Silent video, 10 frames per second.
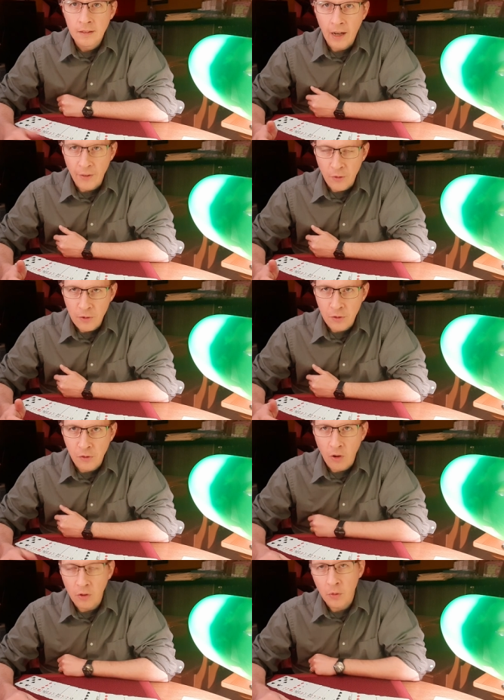Hi there, this is
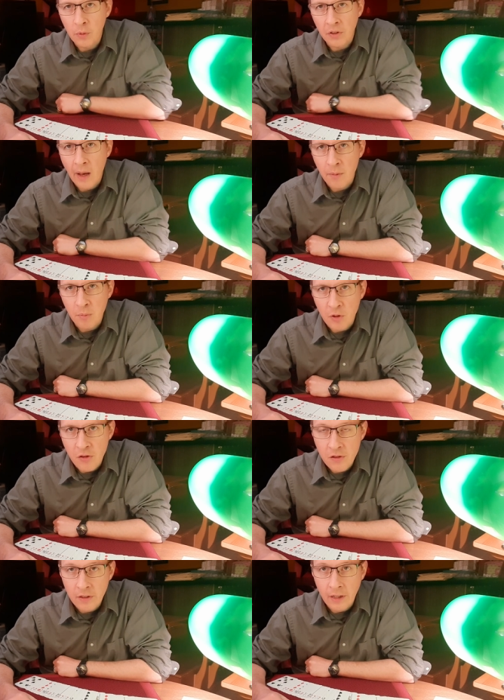Carl Irwin, the Common
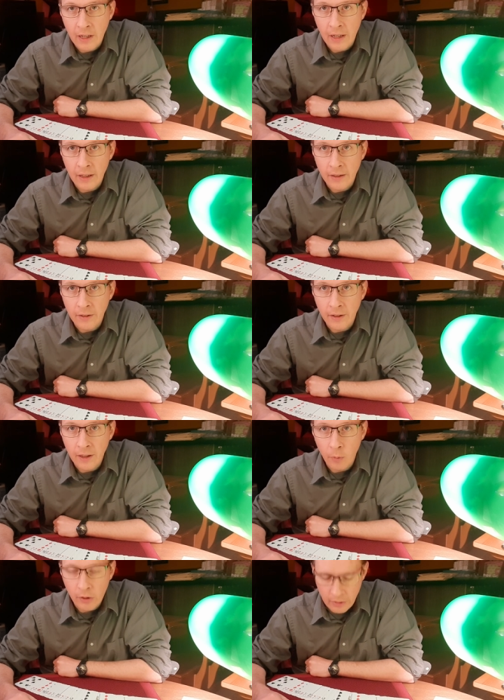Magician, and
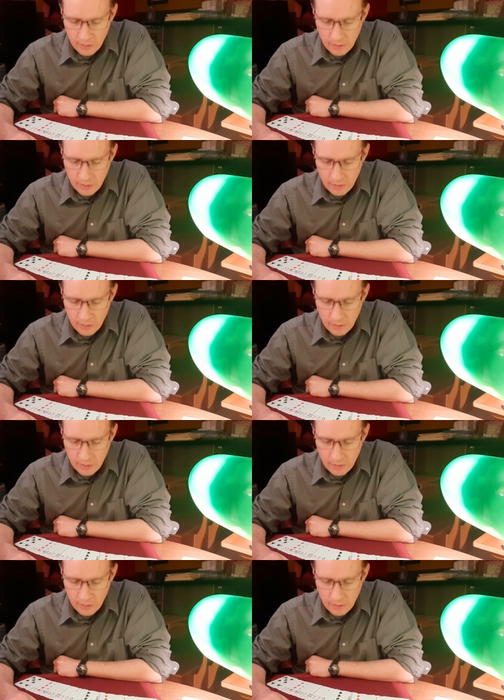uh, we're going to